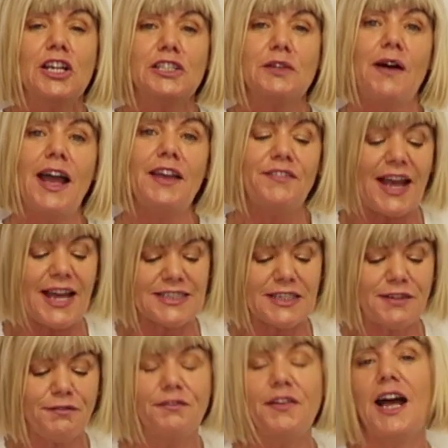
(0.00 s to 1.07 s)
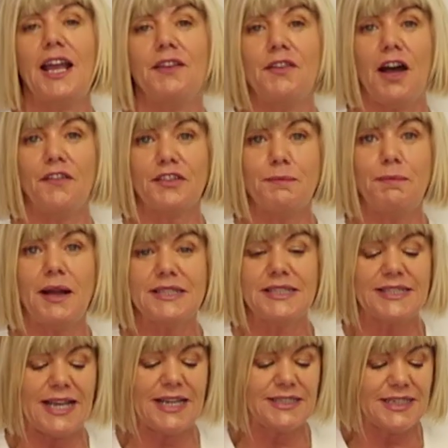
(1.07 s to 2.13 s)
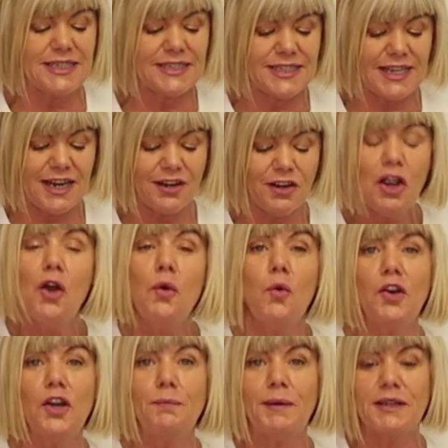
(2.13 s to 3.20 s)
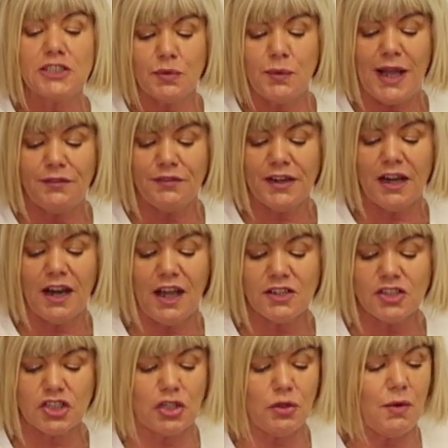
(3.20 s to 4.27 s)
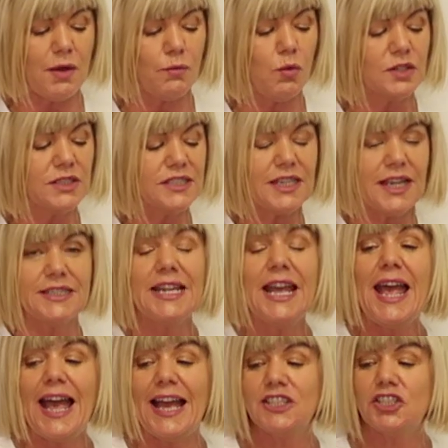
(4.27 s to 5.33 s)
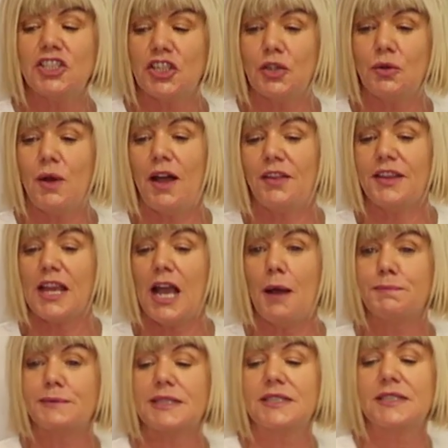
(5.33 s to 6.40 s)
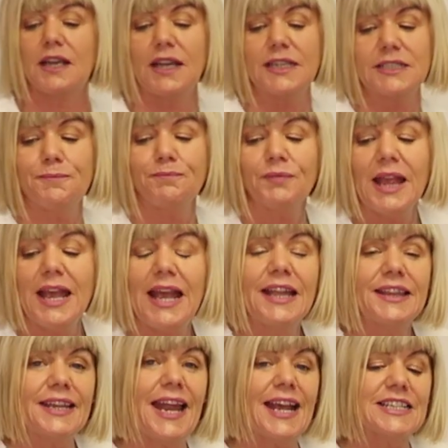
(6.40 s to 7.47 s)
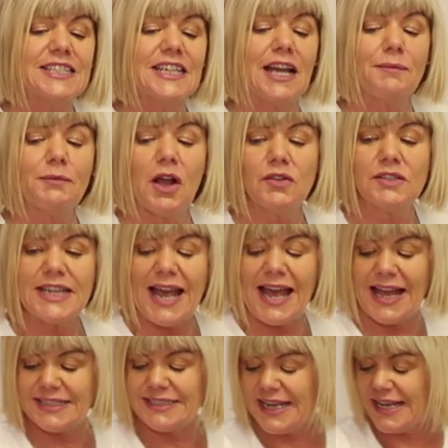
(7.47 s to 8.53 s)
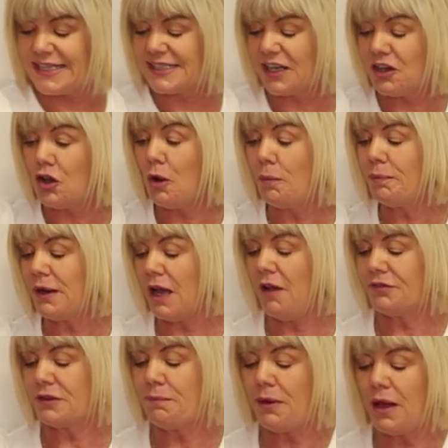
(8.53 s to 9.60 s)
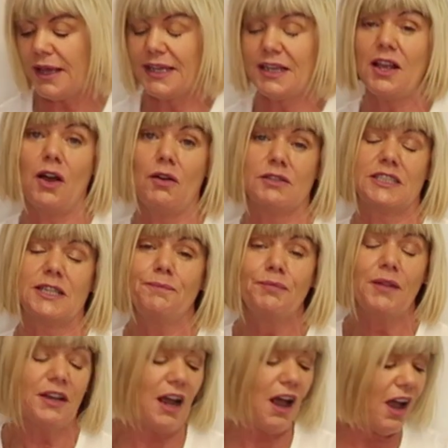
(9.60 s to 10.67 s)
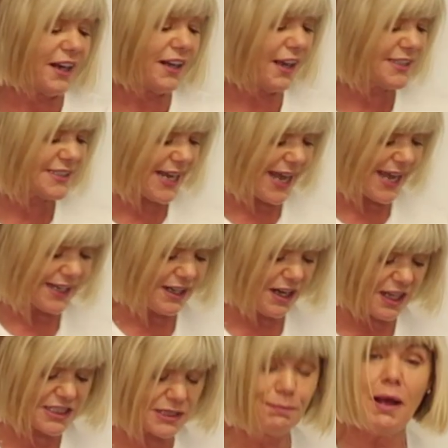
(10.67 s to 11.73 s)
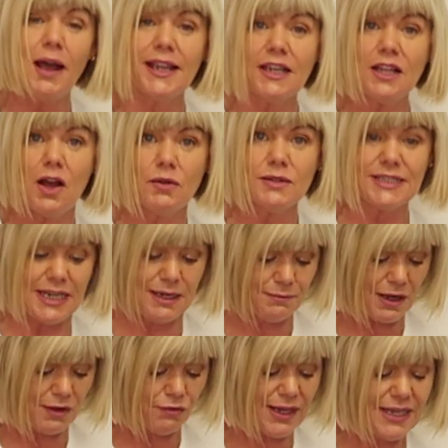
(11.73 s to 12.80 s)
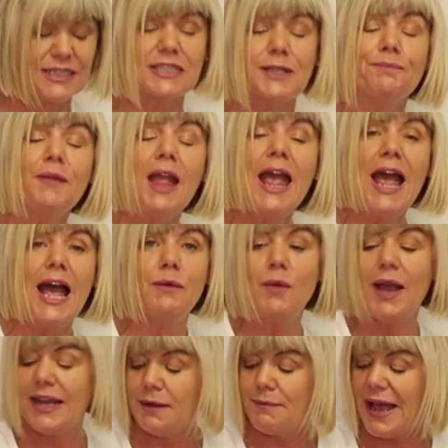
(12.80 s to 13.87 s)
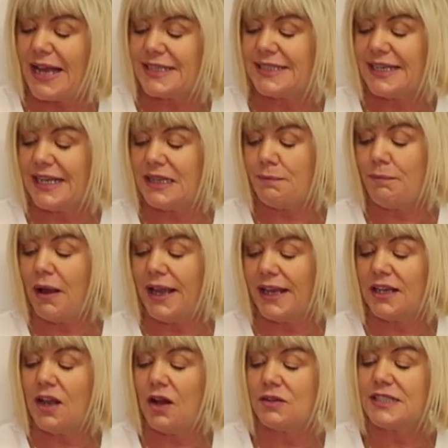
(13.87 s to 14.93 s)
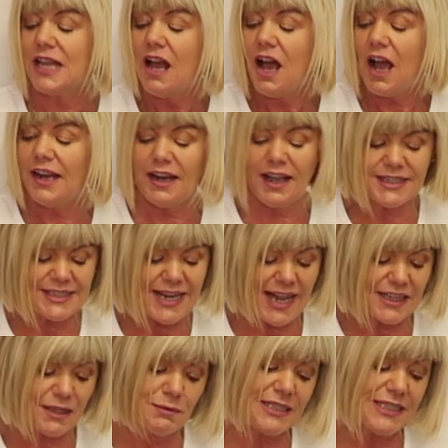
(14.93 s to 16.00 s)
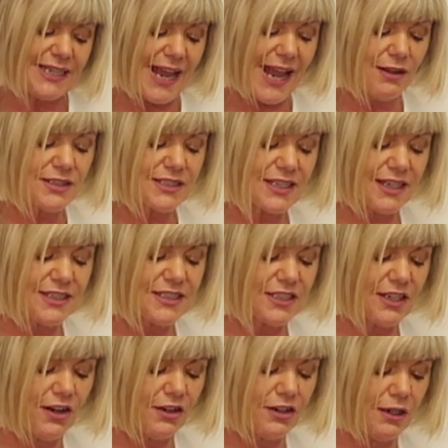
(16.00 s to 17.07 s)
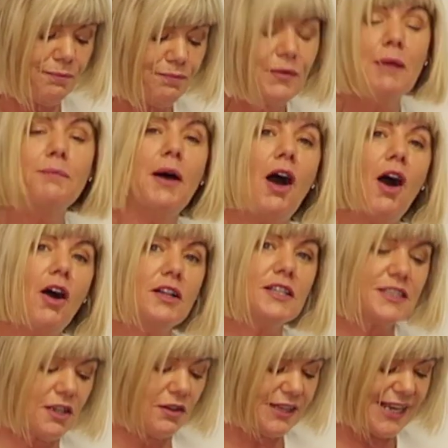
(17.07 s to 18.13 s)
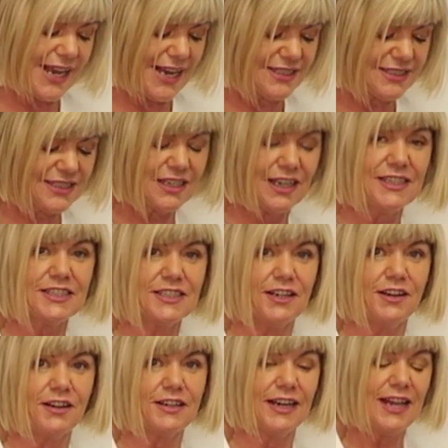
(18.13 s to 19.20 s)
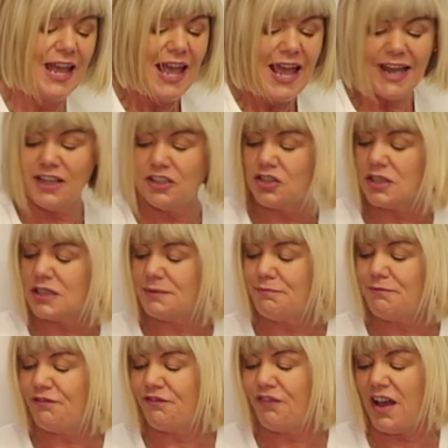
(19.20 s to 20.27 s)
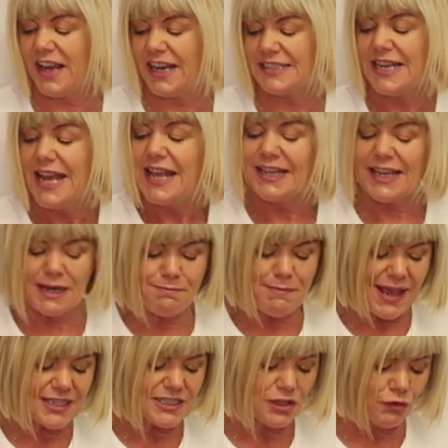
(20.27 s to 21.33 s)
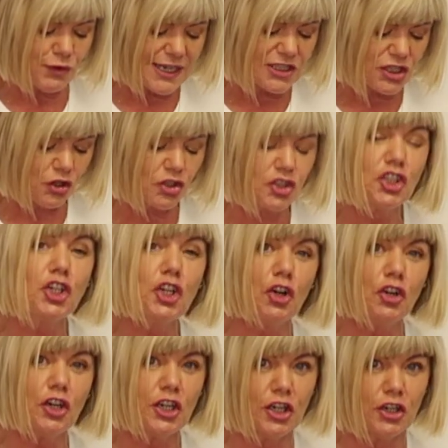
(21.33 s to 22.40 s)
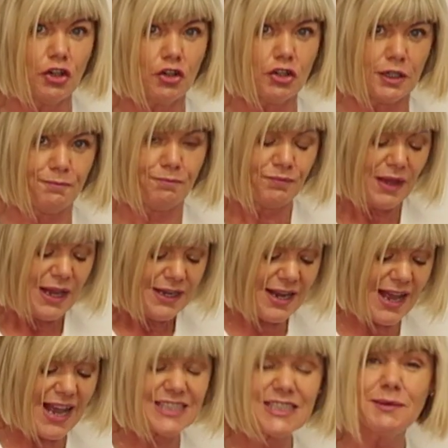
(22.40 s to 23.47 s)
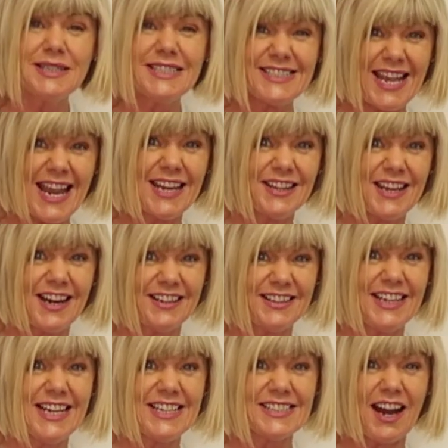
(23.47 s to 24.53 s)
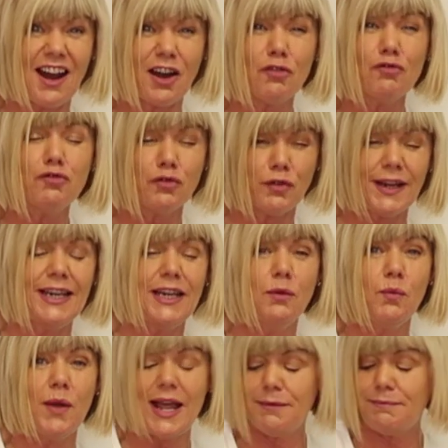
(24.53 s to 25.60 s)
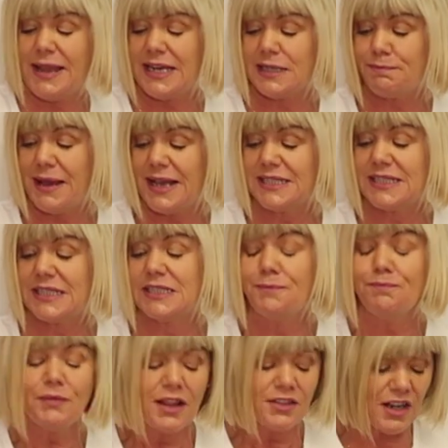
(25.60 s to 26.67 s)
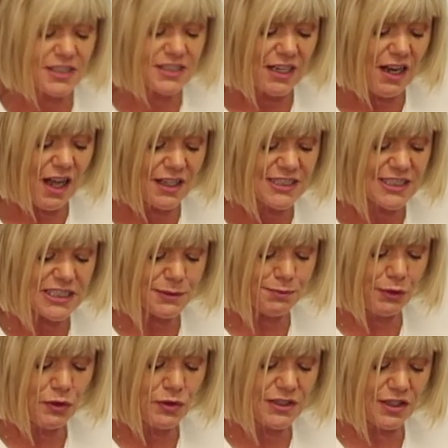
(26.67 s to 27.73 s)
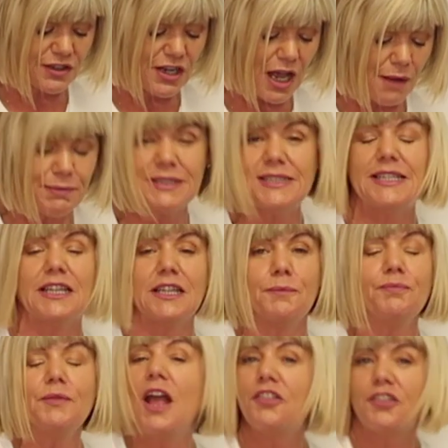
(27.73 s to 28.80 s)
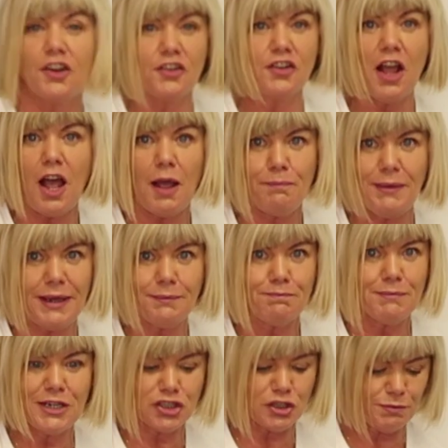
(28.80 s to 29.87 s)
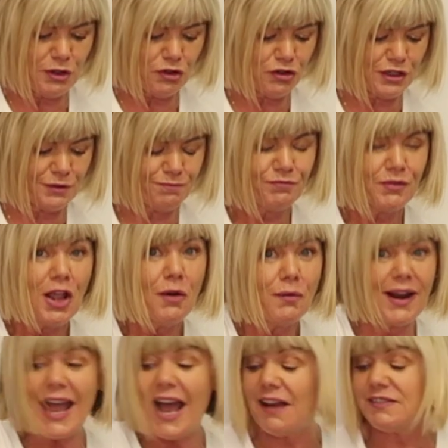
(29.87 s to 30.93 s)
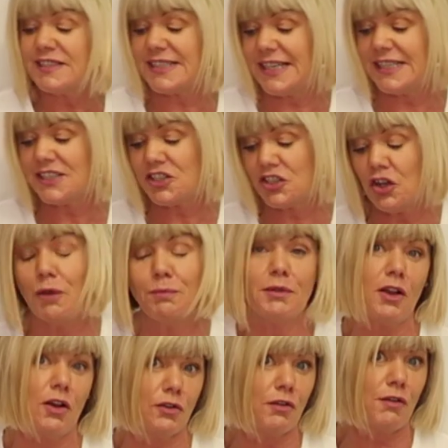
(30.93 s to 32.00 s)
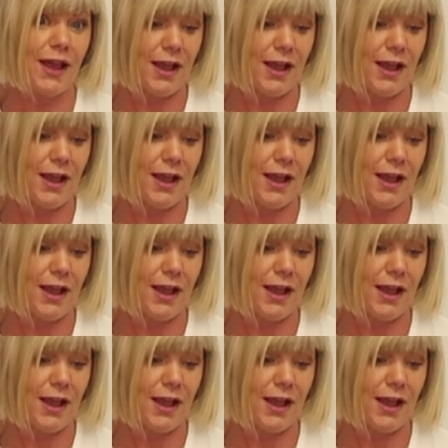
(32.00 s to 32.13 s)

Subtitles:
So I've added five of the poinsettias there, one up at 12 o'clock, two on one side and two on the opposite side. The next thing I'm going to add is a couple of the pine cones. Now, I like to add lots of pine cones in my wreaths, and when I'm adding in the pine cones, I like to add them to the outside circle, but also the inside circle. And I just find that it makes the wreaths look chunkier looking. Now, as I was saying there, these are really well-made bases. There's lots of spruce or knobless in them. They're not a bit miserable looking. Where I have seen some coming